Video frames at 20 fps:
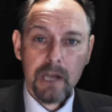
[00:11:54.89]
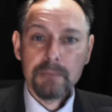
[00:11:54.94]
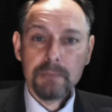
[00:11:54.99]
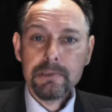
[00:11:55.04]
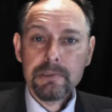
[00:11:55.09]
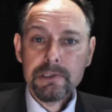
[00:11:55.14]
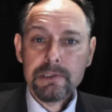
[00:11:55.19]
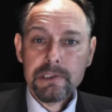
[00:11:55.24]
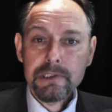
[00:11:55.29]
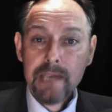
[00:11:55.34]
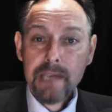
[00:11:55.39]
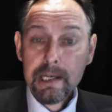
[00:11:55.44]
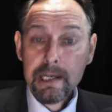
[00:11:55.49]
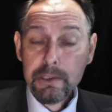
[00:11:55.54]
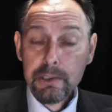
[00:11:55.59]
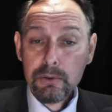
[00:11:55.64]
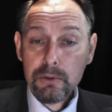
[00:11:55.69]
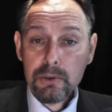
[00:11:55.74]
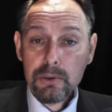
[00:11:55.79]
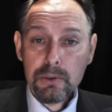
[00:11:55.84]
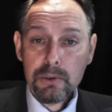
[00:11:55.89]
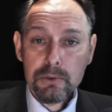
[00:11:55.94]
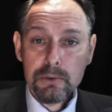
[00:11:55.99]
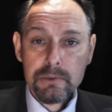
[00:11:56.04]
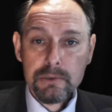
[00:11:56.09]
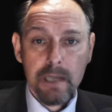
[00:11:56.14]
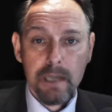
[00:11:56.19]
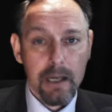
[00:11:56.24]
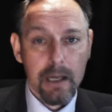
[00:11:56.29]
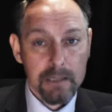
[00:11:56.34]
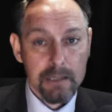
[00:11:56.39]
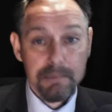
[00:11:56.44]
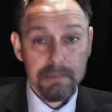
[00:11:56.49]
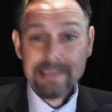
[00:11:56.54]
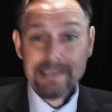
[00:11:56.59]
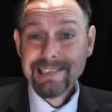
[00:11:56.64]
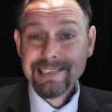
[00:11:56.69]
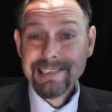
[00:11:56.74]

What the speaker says: open to take your calls. And